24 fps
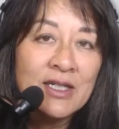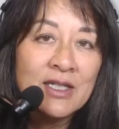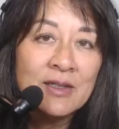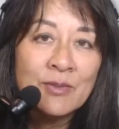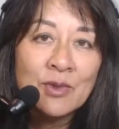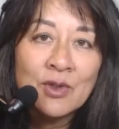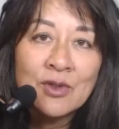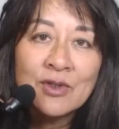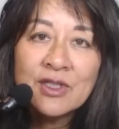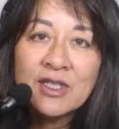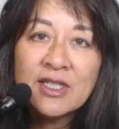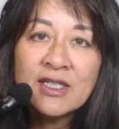I'm
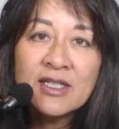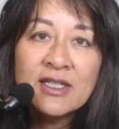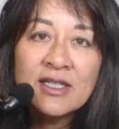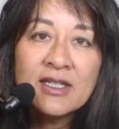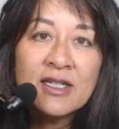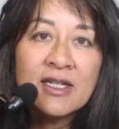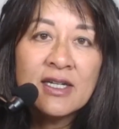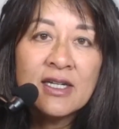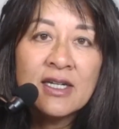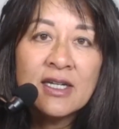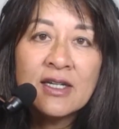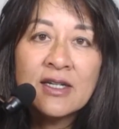
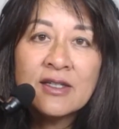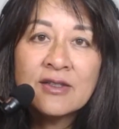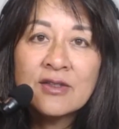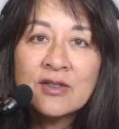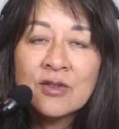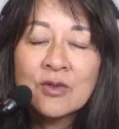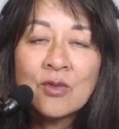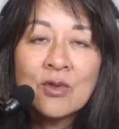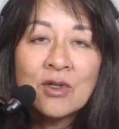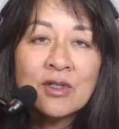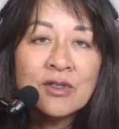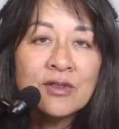looking at the
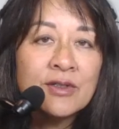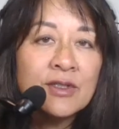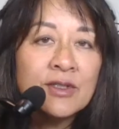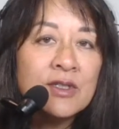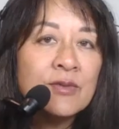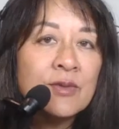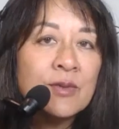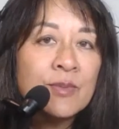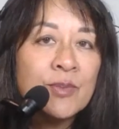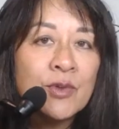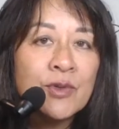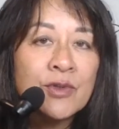quality
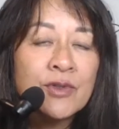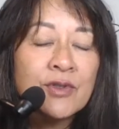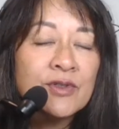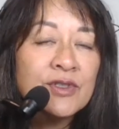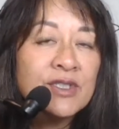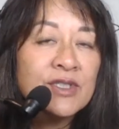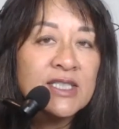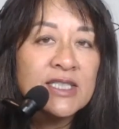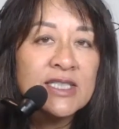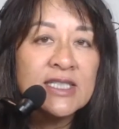reports,